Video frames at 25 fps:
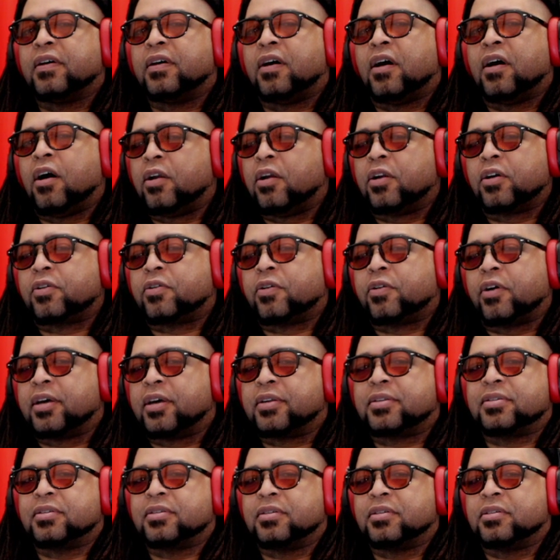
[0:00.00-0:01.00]
all
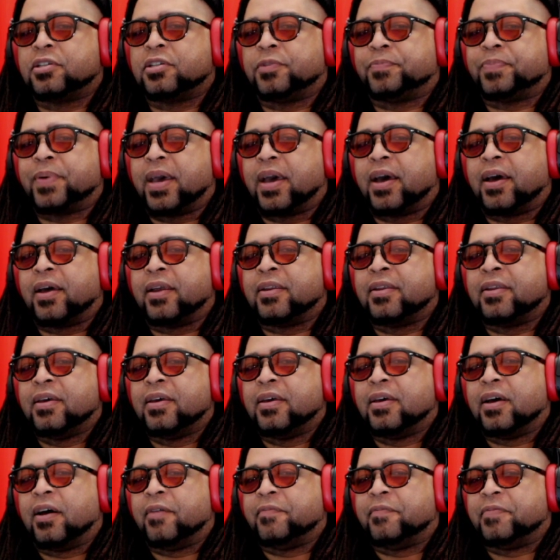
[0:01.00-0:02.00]
across Japan,
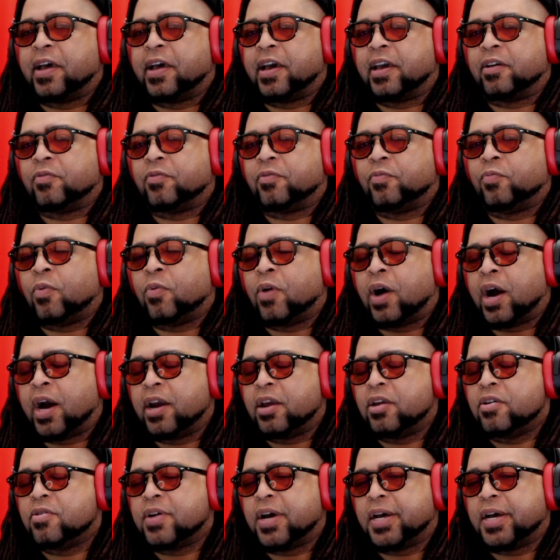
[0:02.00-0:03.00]
of like, why are
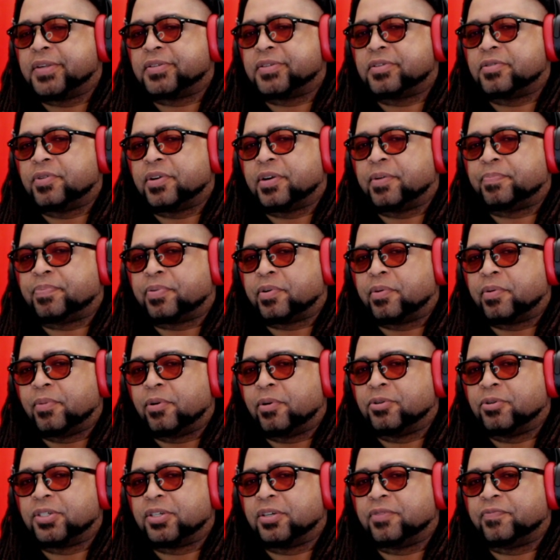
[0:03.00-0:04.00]
you guys doing a
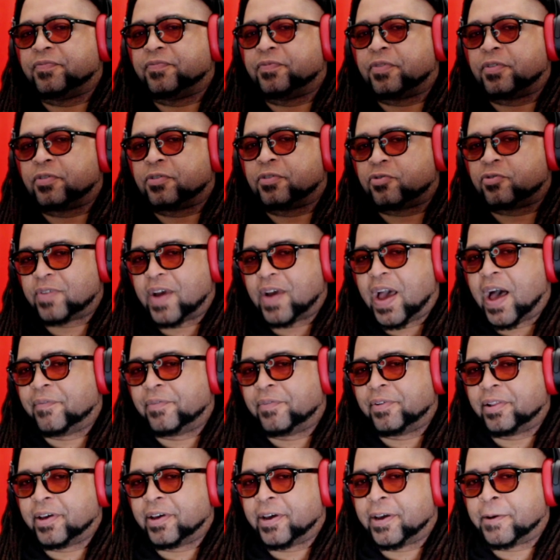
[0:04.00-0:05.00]
promotion for
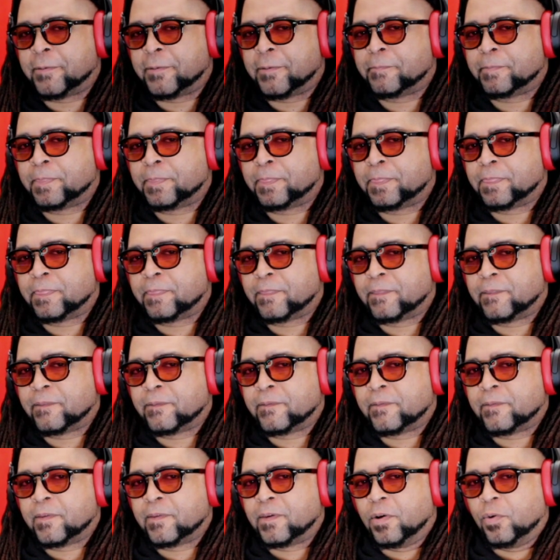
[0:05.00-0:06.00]
traveling
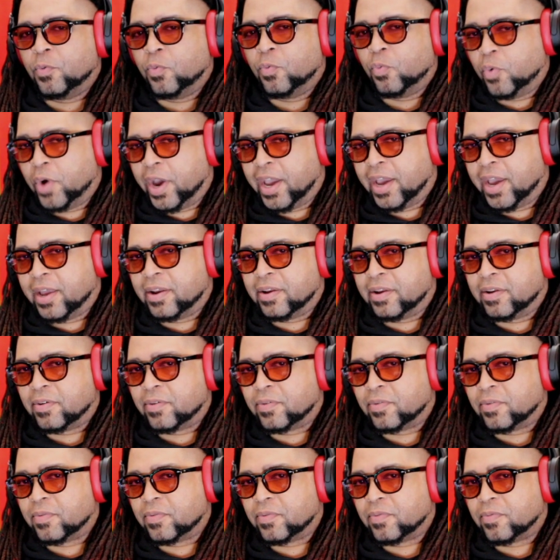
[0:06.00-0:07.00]
when
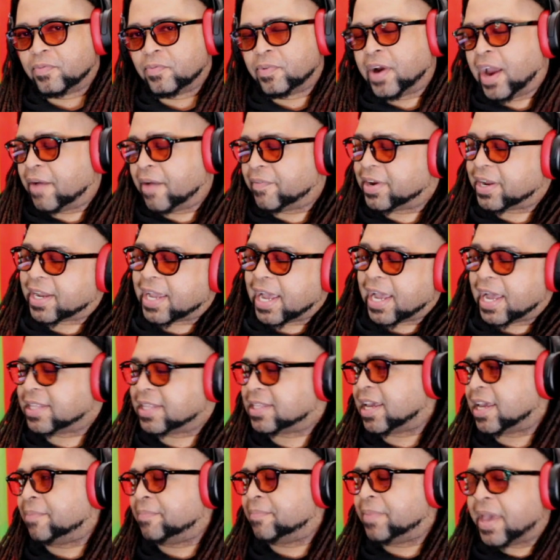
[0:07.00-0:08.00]
we're having a
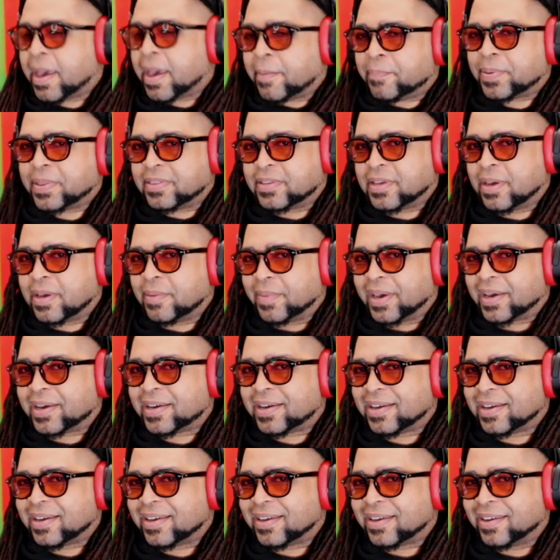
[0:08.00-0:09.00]
goddamn
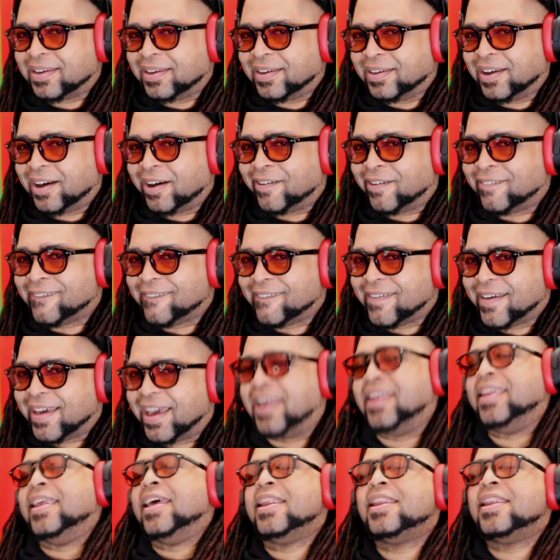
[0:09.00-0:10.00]
epidemic, you know?
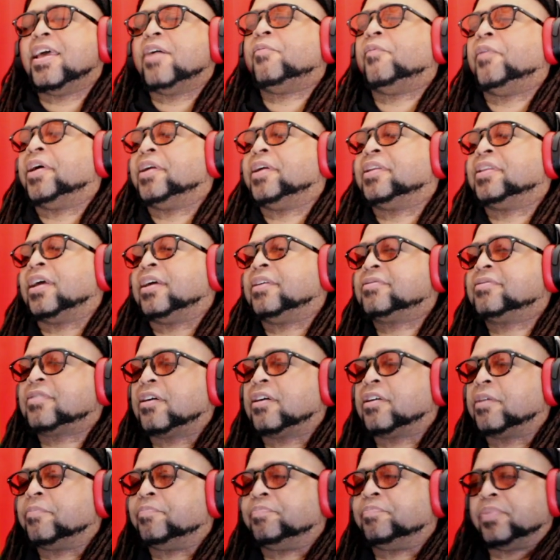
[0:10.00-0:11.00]
And then they
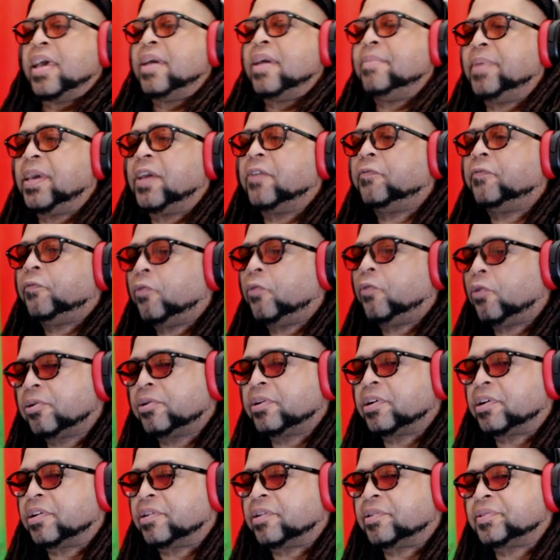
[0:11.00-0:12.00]
started blaming
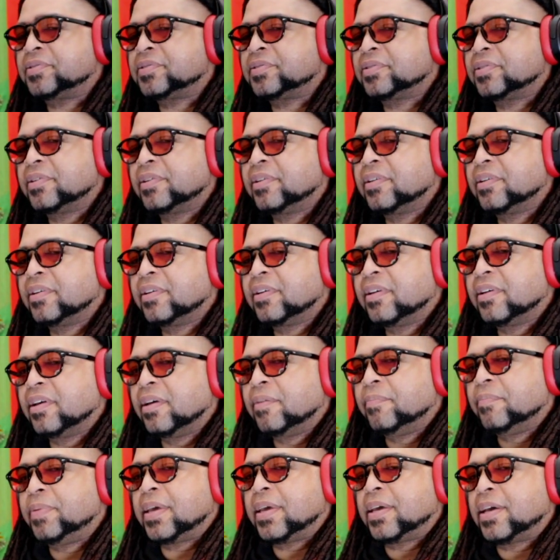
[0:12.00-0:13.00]
foreigners
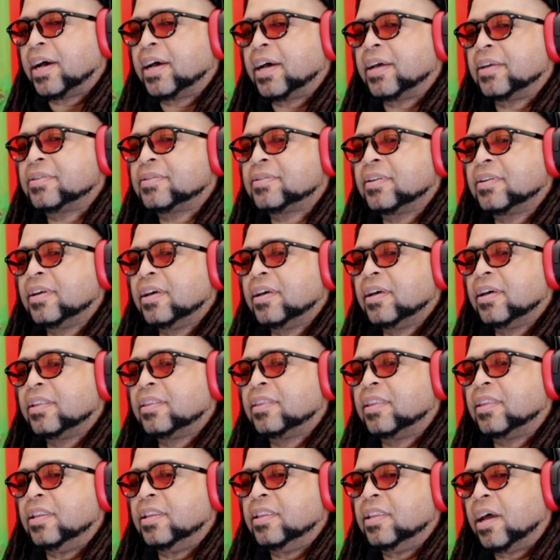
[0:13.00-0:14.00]
because
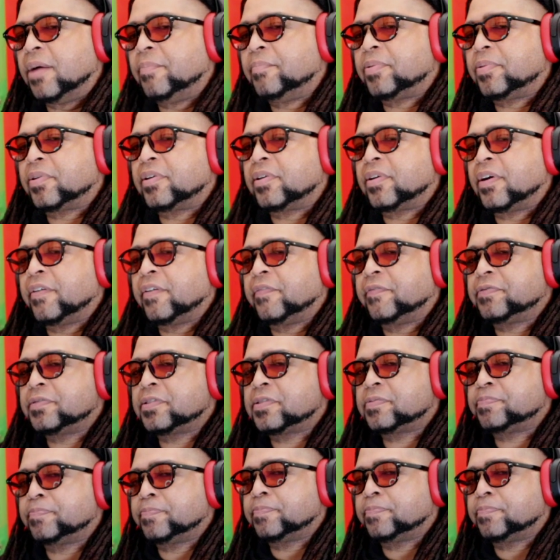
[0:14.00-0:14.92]
the number of